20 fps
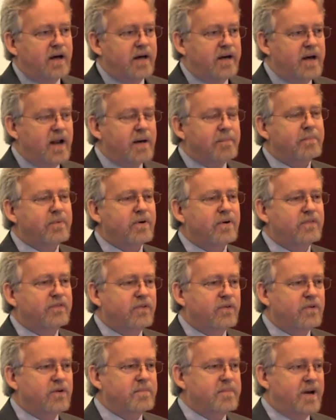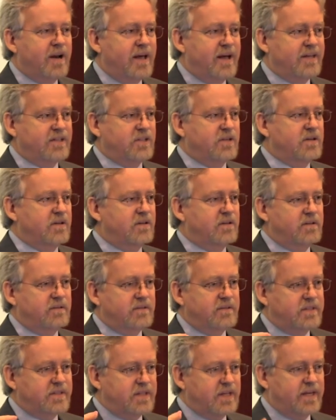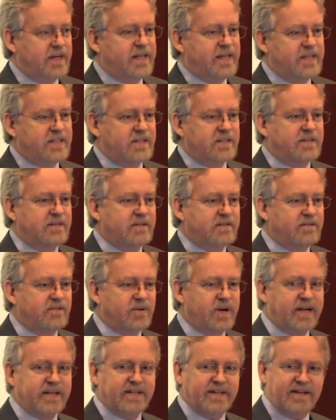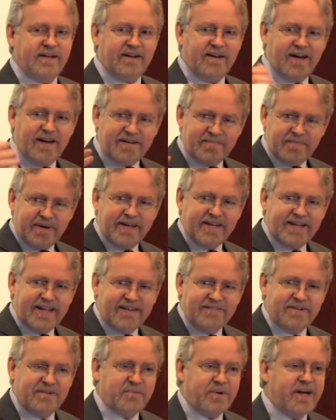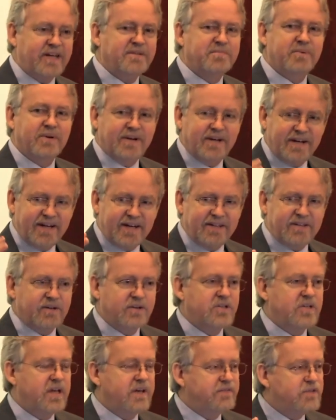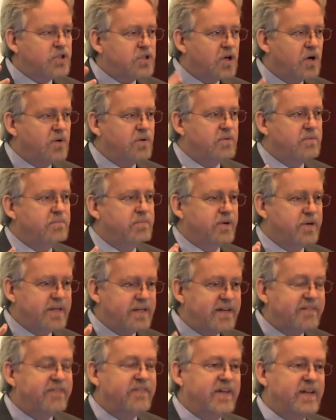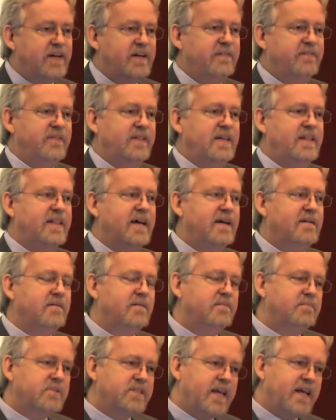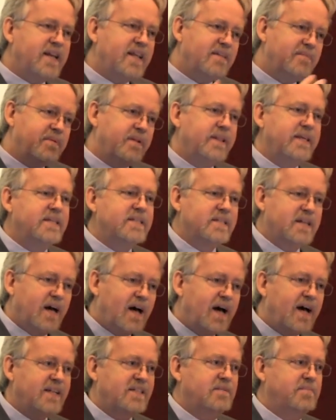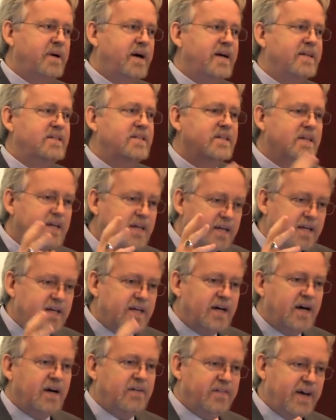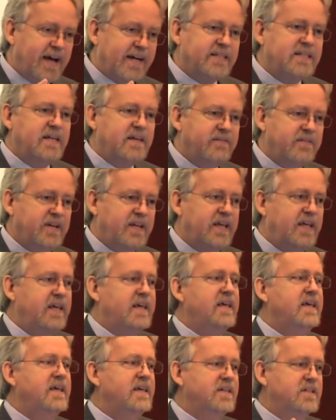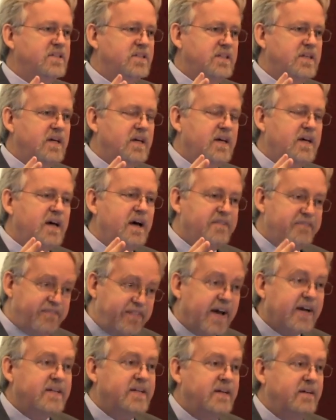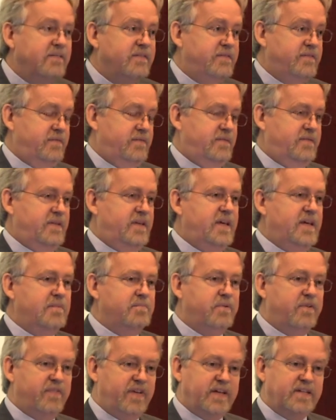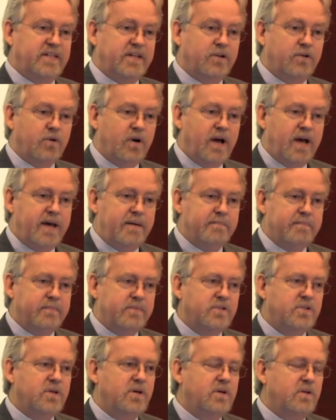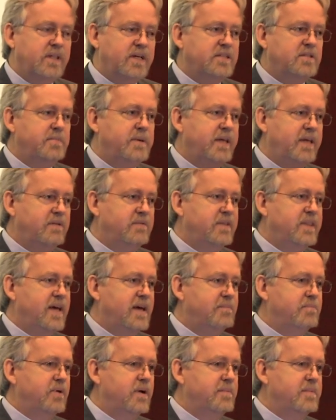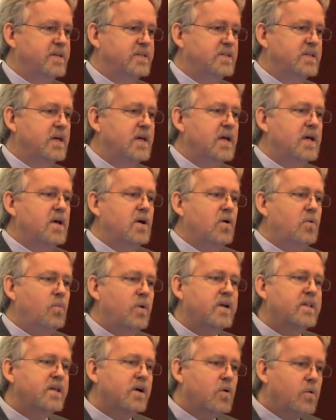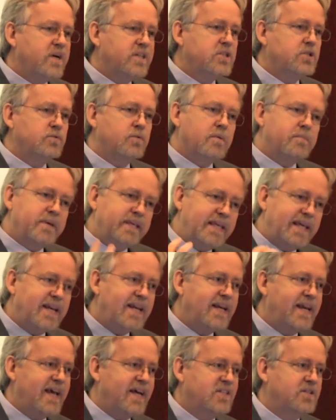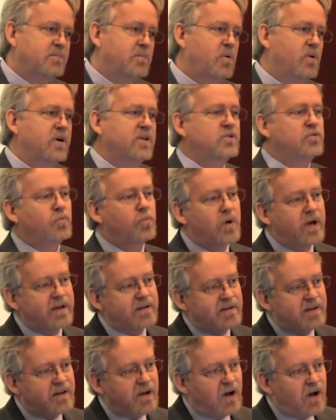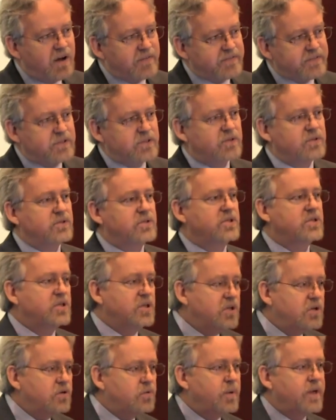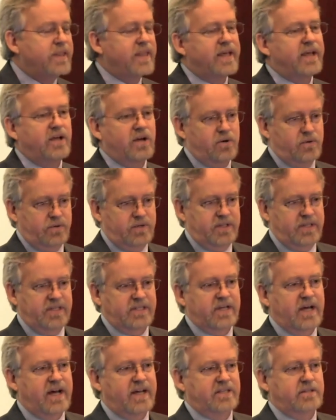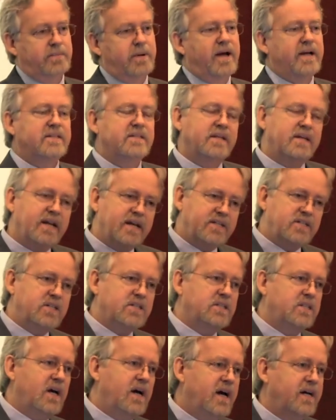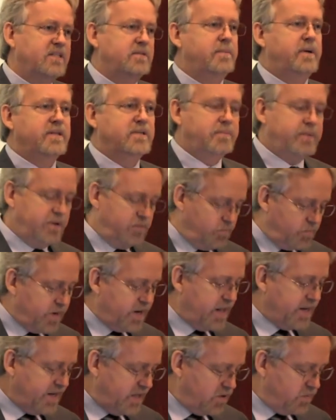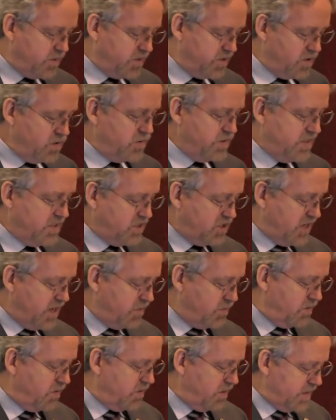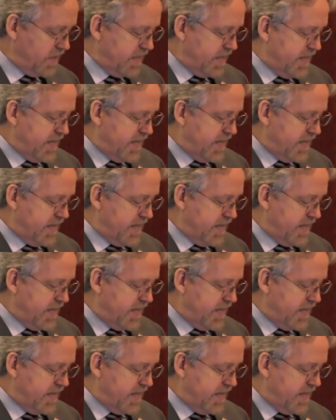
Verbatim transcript: A number of criminological studies, directed a lot by David Weisburd and others, have shown pretty definitively that sending police to hotspots of activity is effective in preventing crime. So let's begin with that premise. One of the questions we're beginning to ask more is what officers do when they go to these hotspots, and not just the hotspots, but when they deal with youth in general.